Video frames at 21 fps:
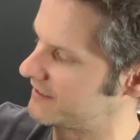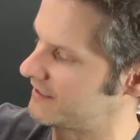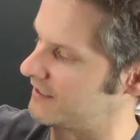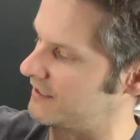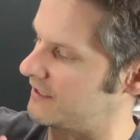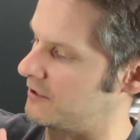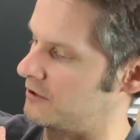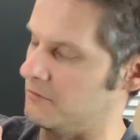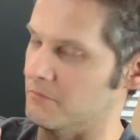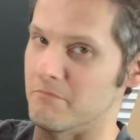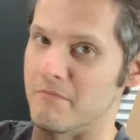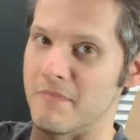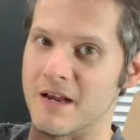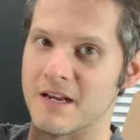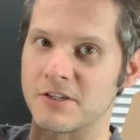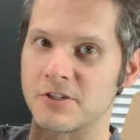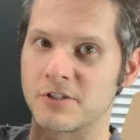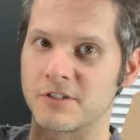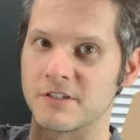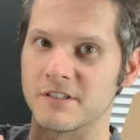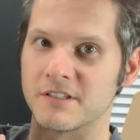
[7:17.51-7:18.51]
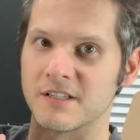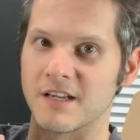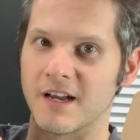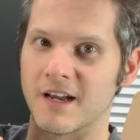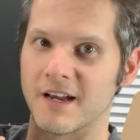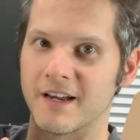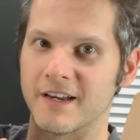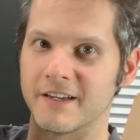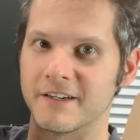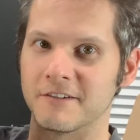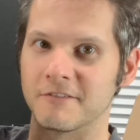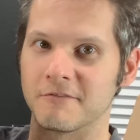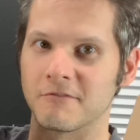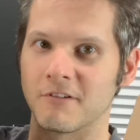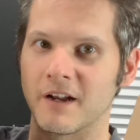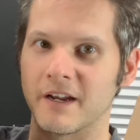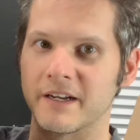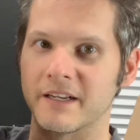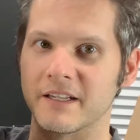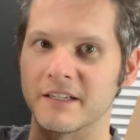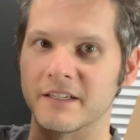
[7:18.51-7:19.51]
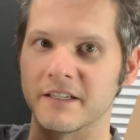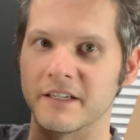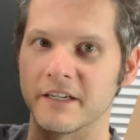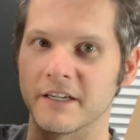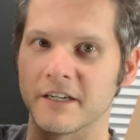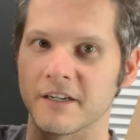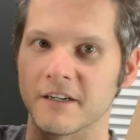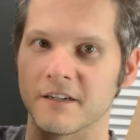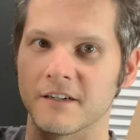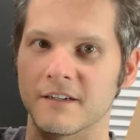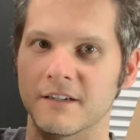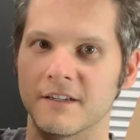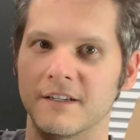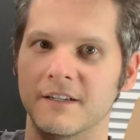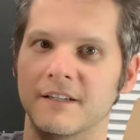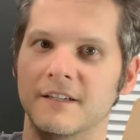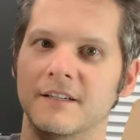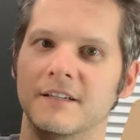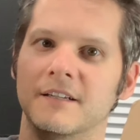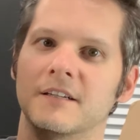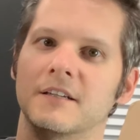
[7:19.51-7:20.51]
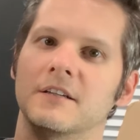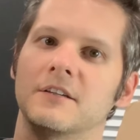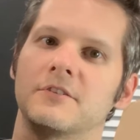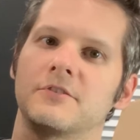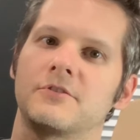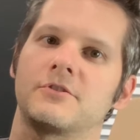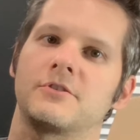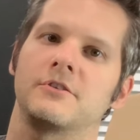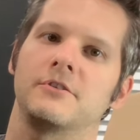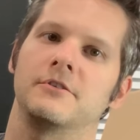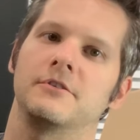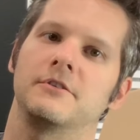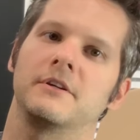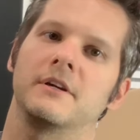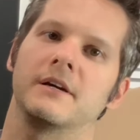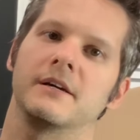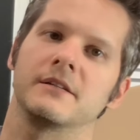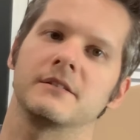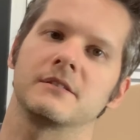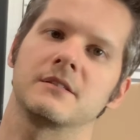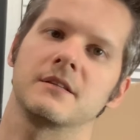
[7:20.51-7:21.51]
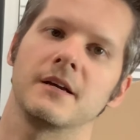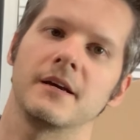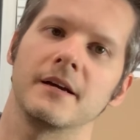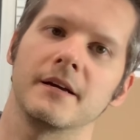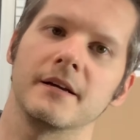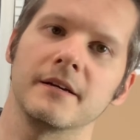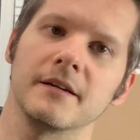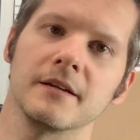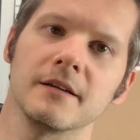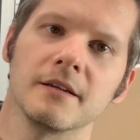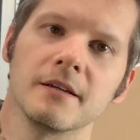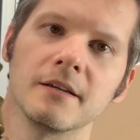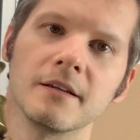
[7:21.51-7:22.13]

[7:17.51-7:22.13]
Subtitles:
the little mesh design right in here. I'll show you guys that.